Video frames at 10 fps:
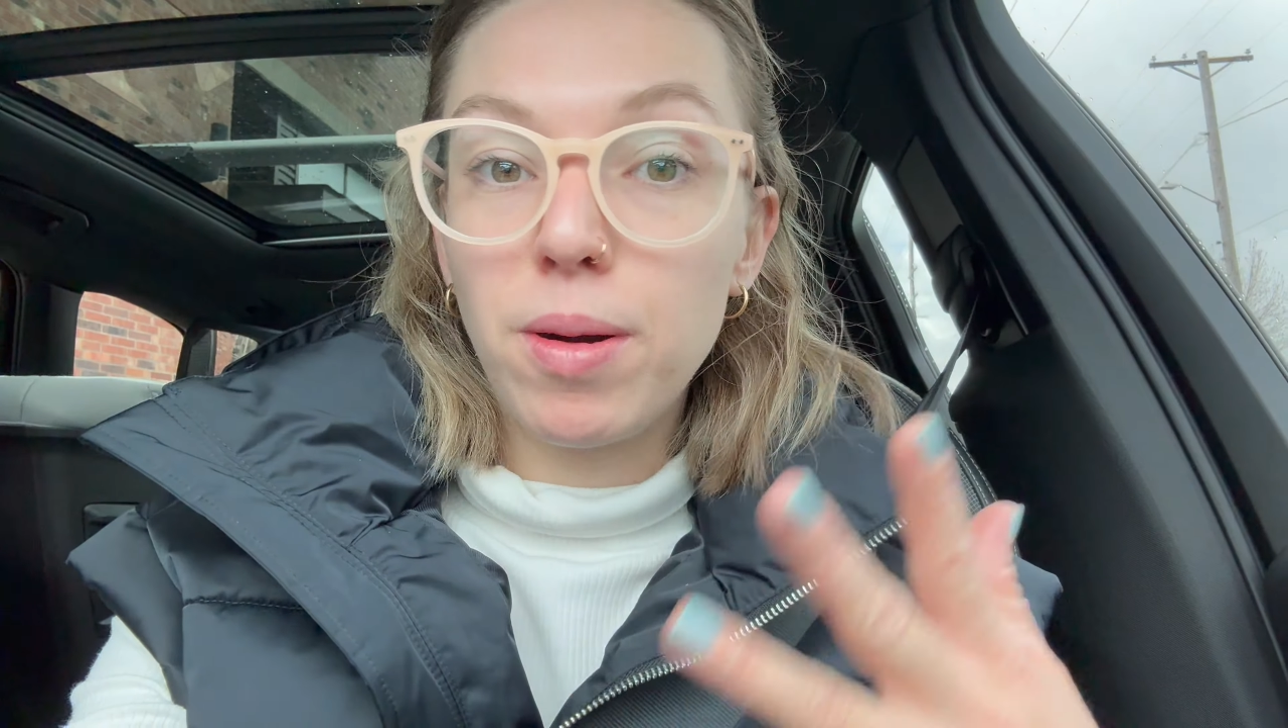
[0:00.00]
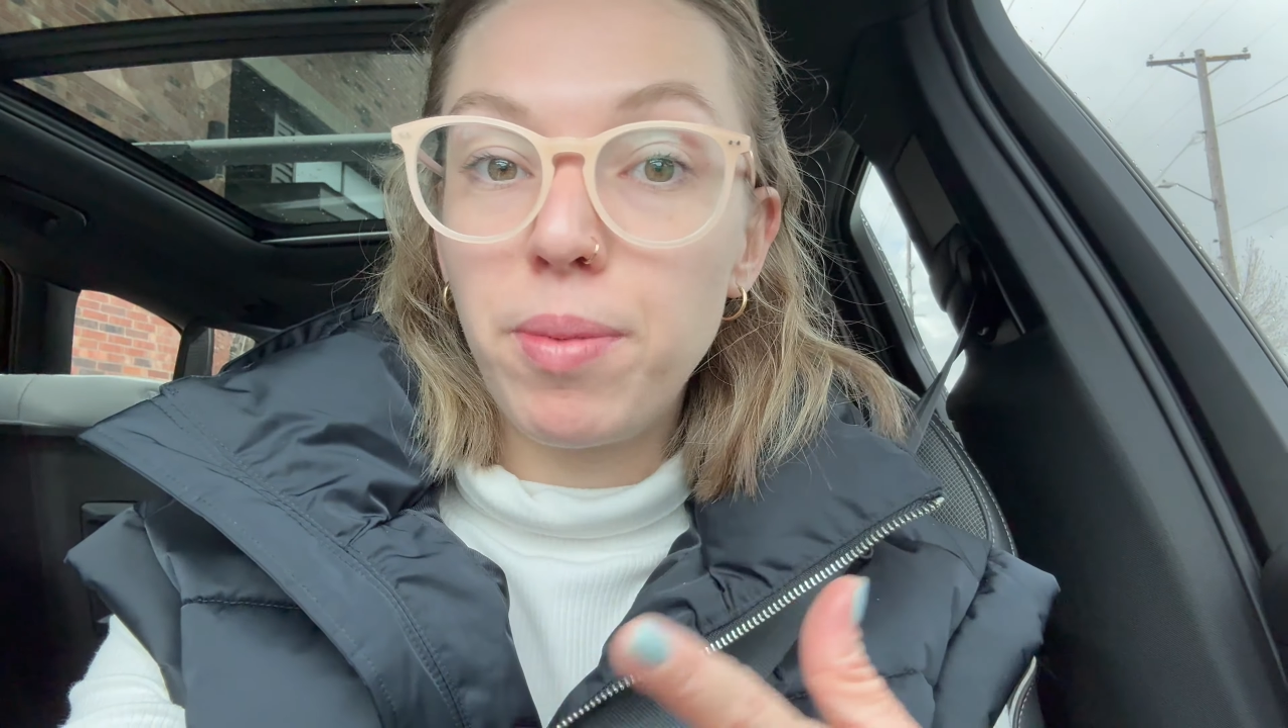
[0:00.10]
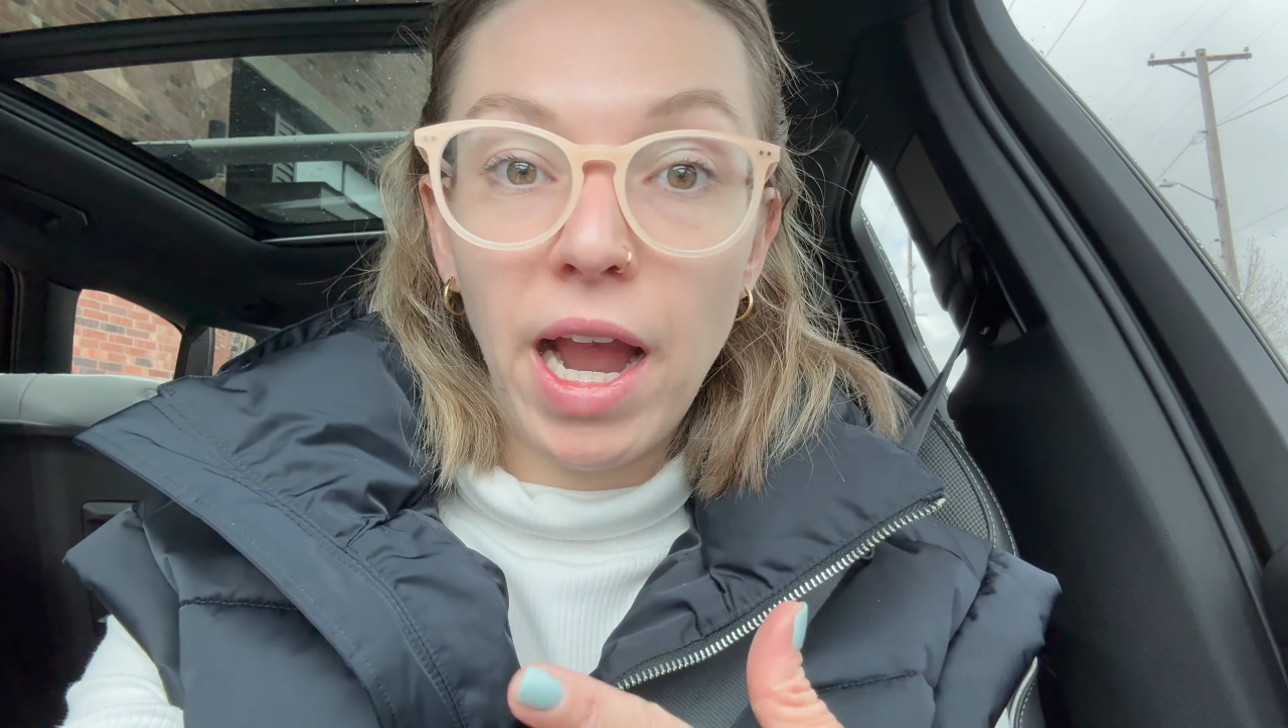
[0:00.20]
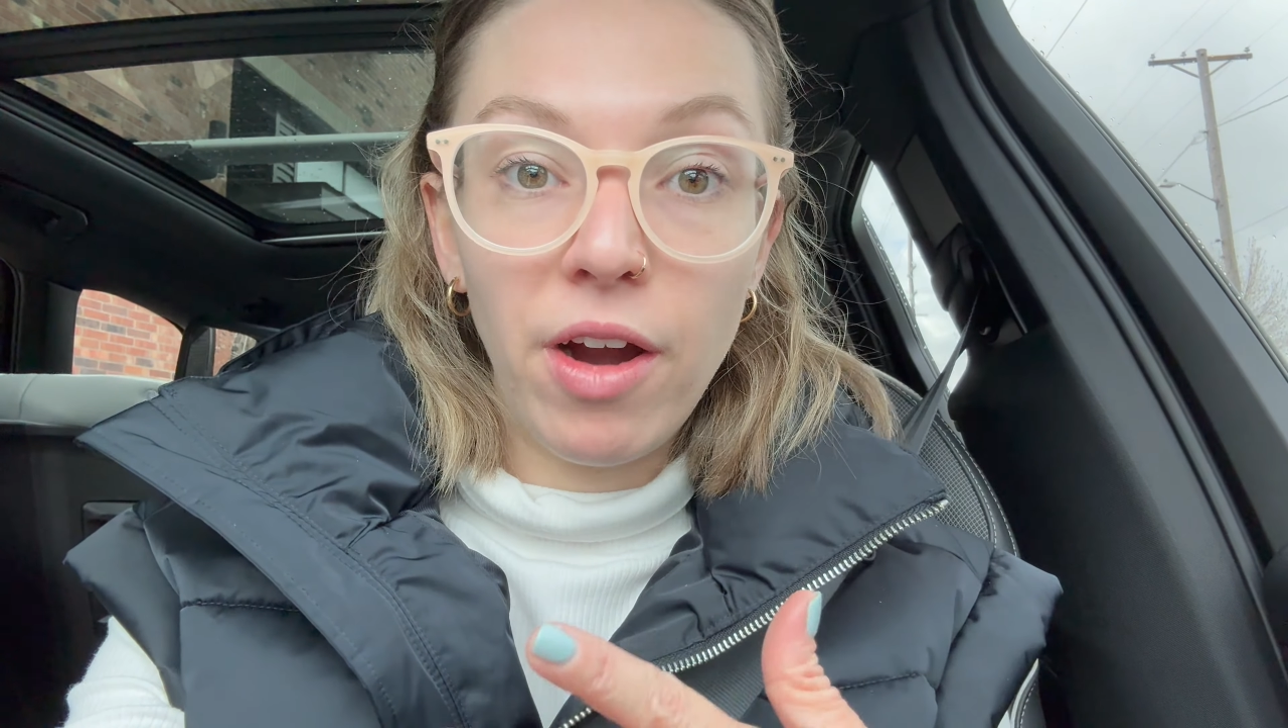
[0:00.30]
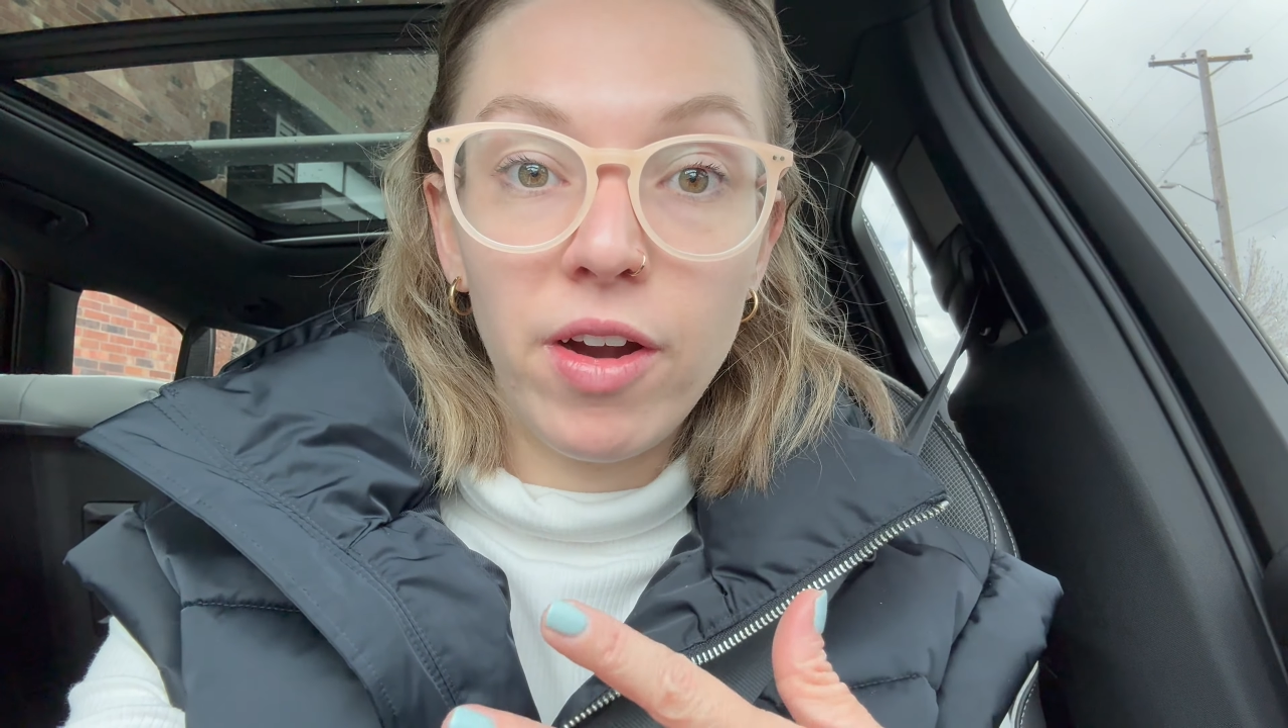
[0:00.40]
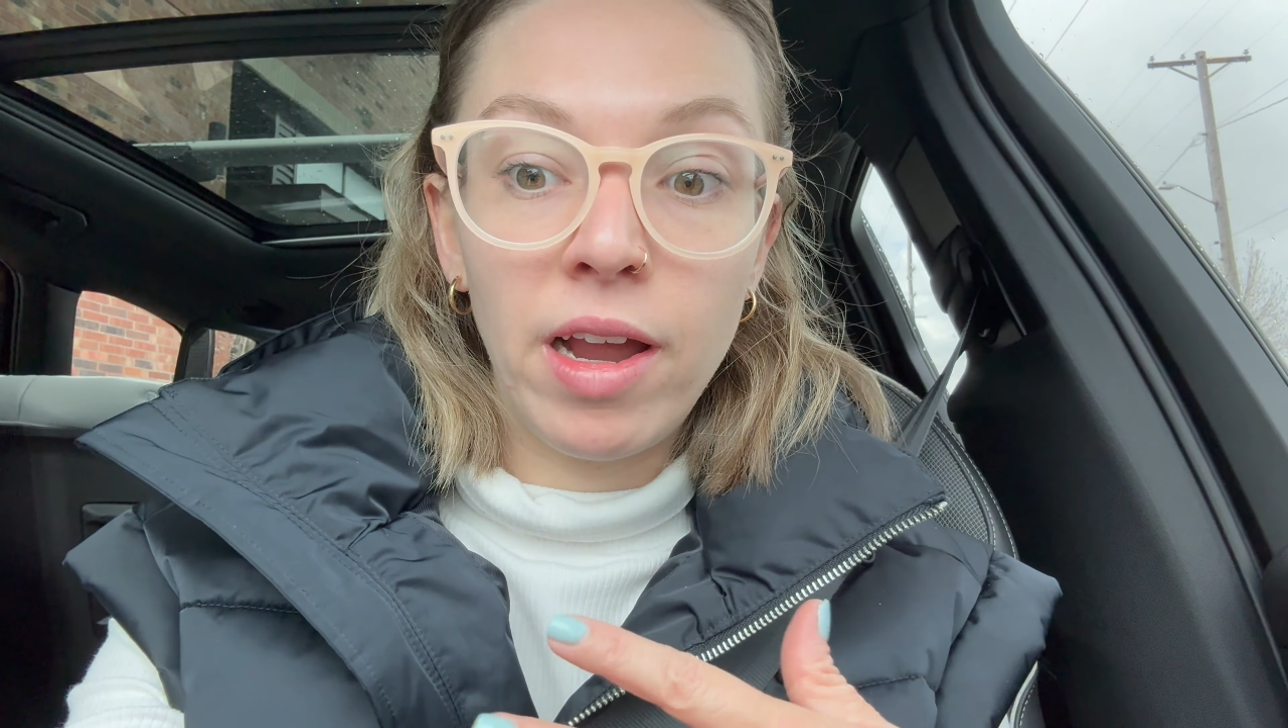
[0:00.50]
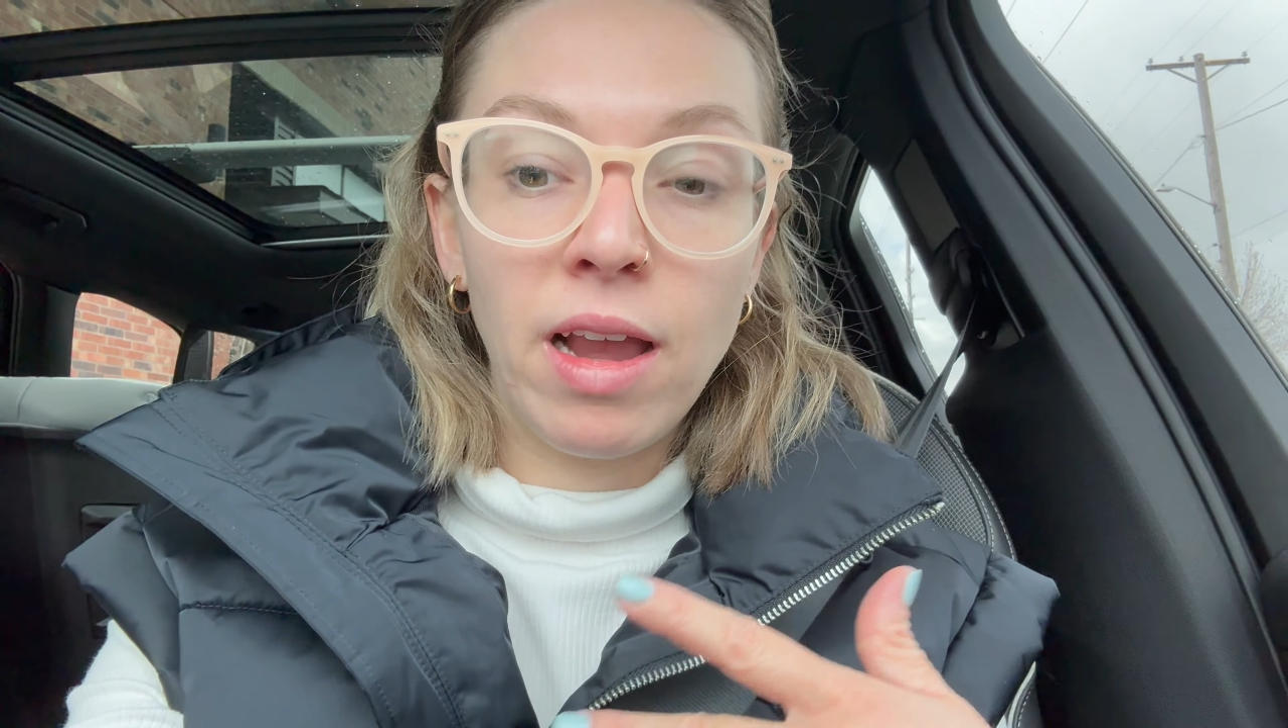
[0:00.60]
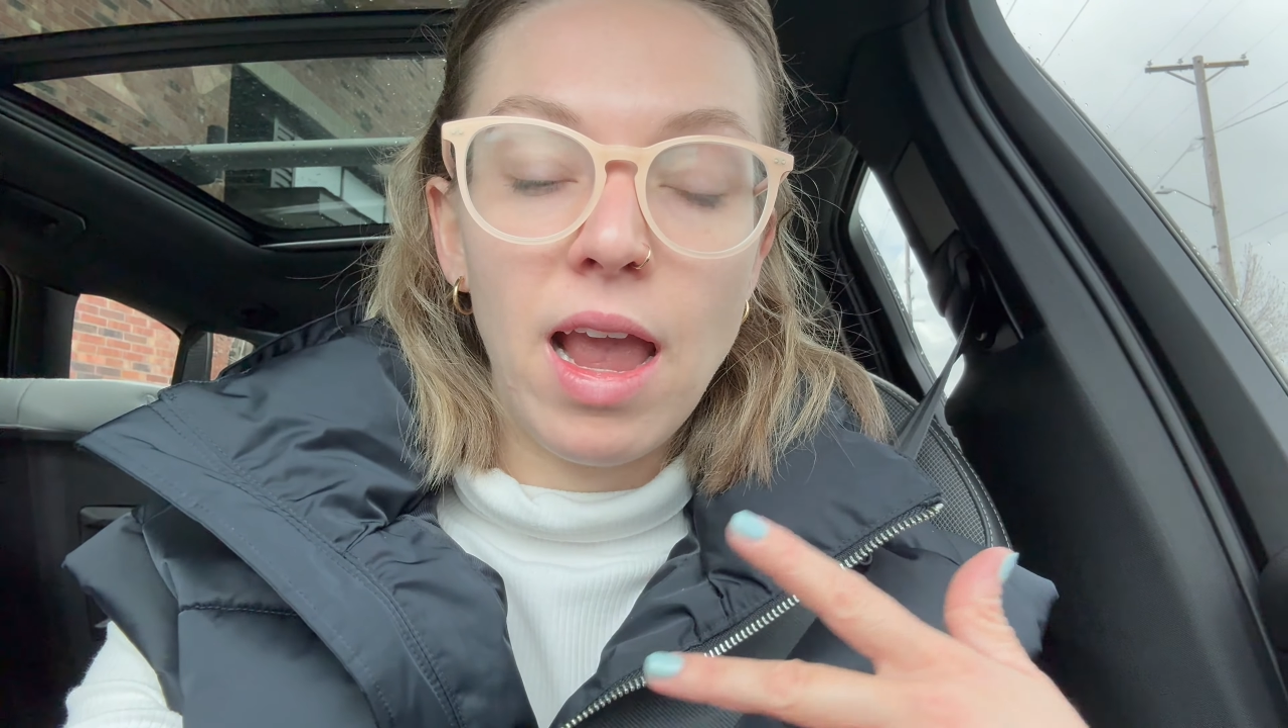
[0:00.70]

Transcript: preparing,